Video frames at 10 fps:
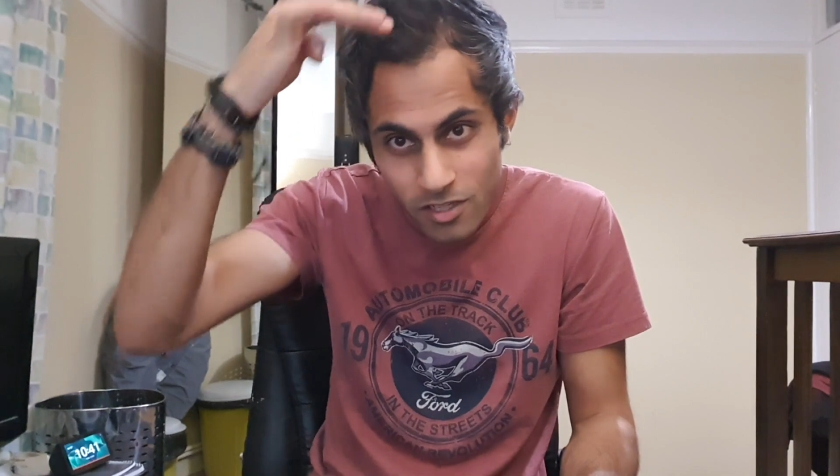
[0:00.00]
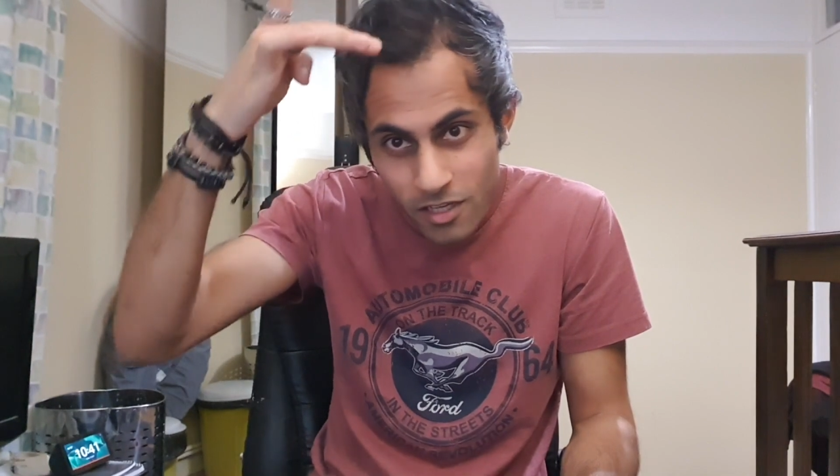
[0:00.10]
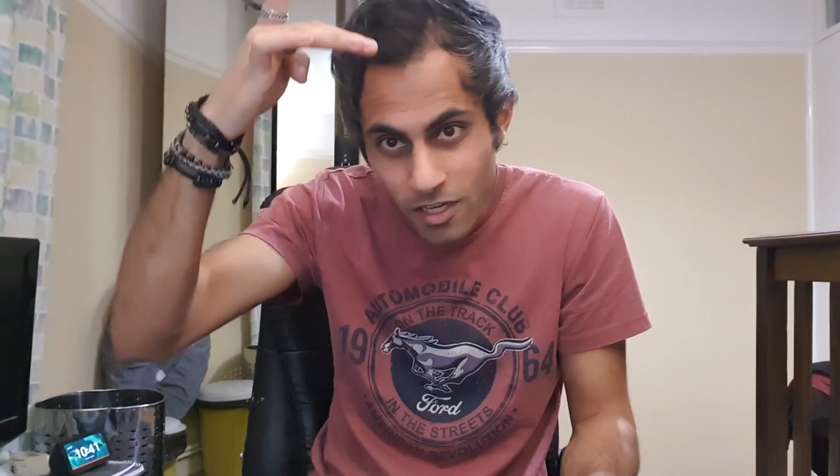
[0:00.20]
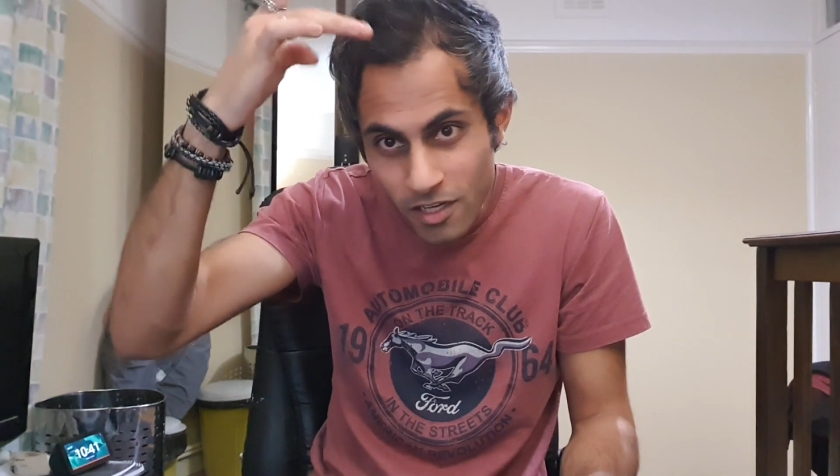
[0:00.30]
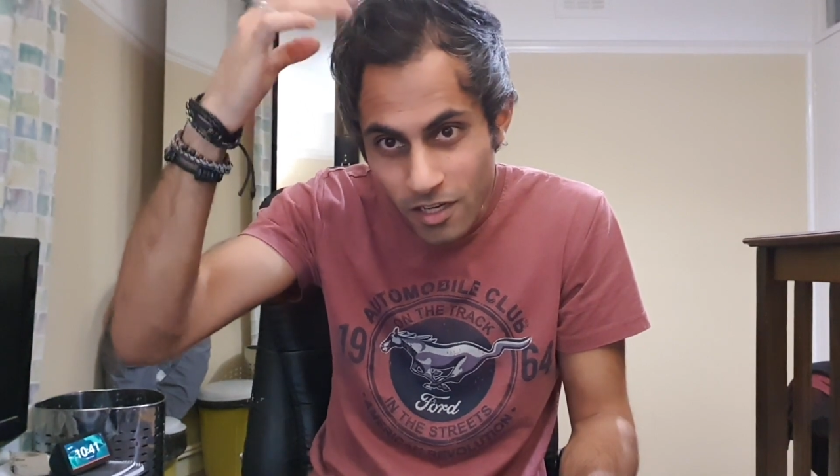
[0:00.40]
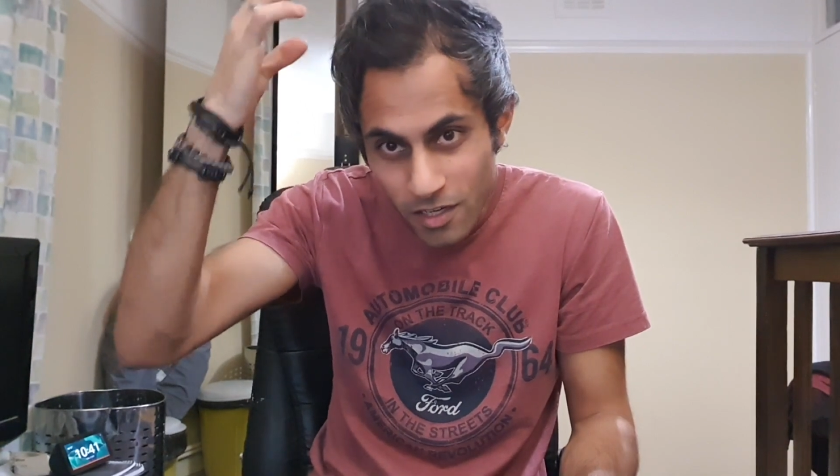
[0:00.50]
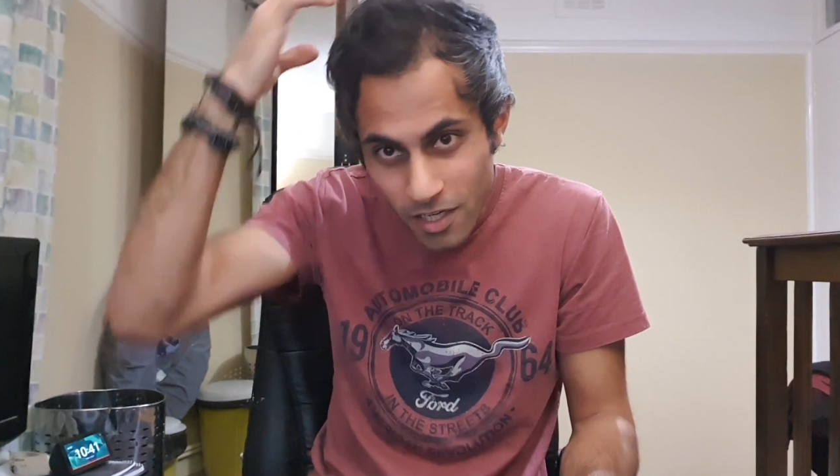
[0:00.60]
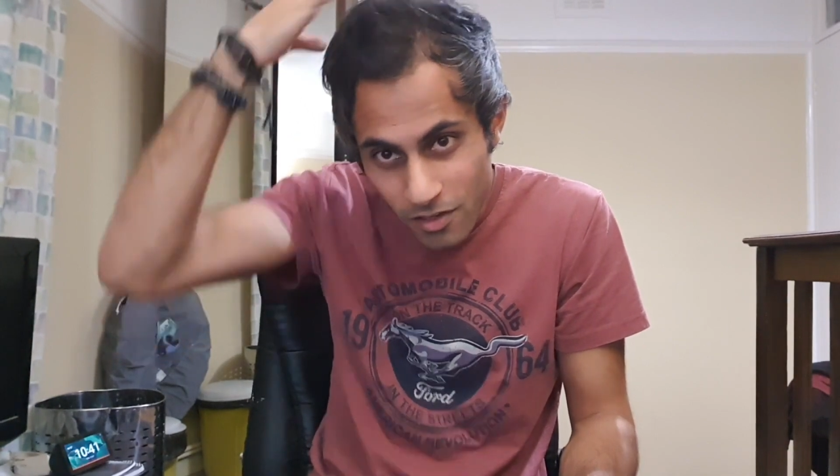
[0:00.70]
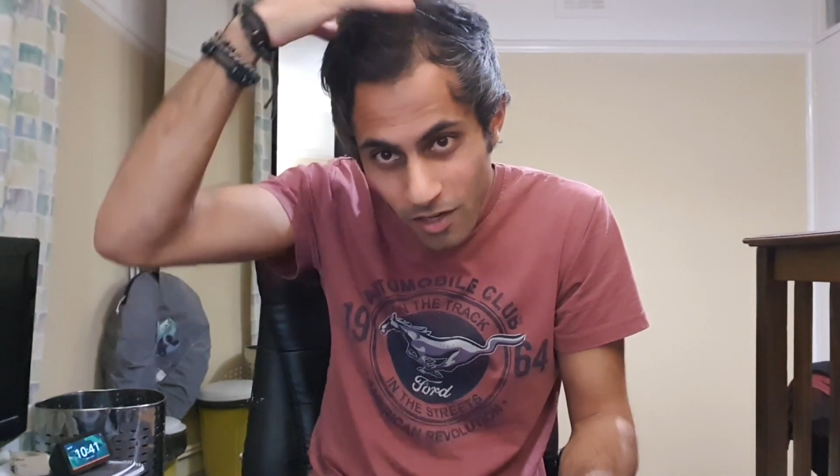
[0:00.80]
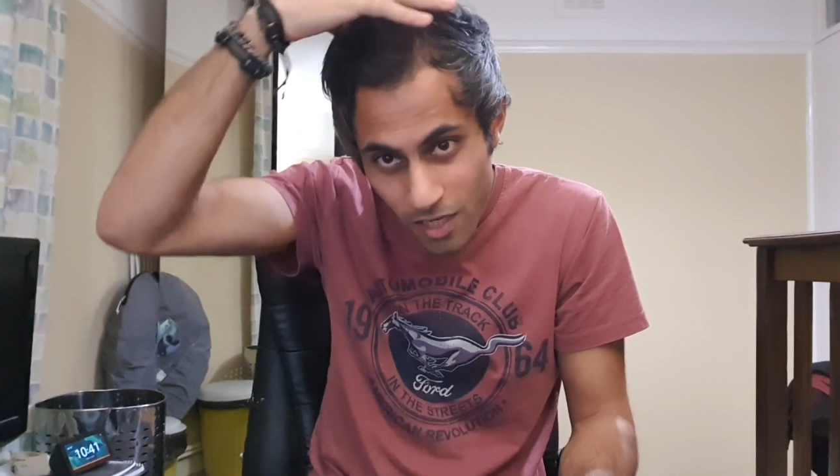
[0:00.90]
here, and
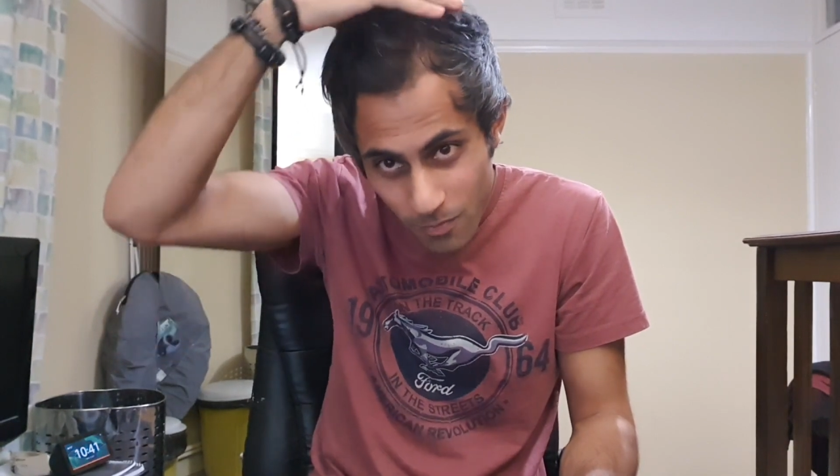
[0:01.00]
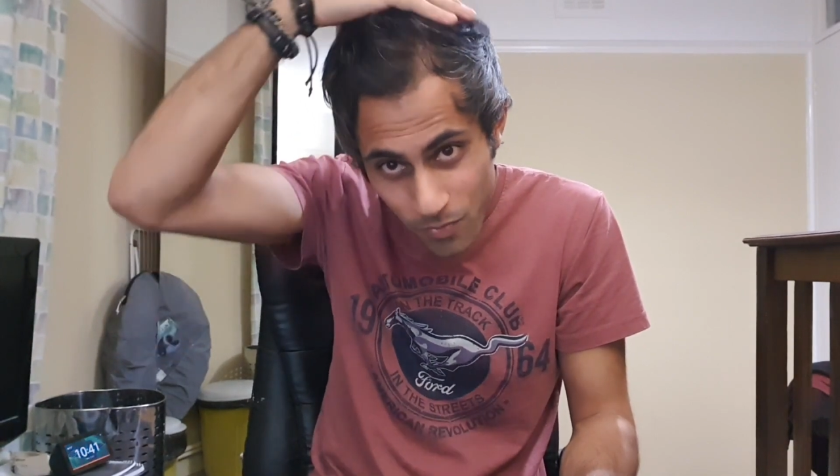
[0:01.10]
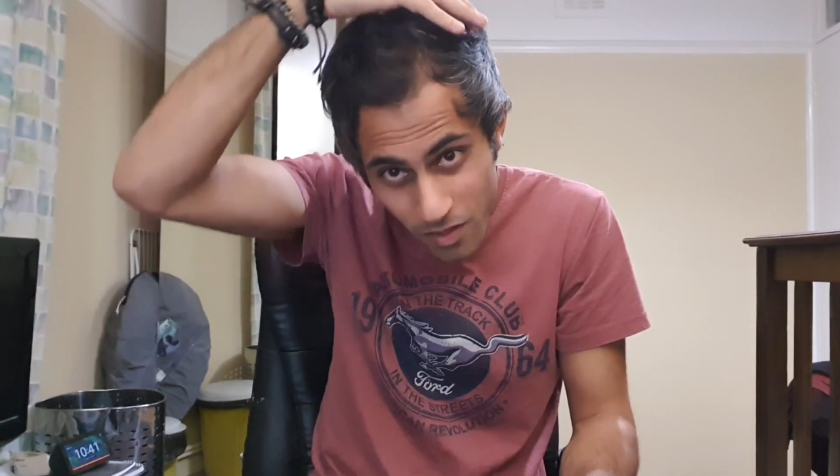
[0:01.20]
then like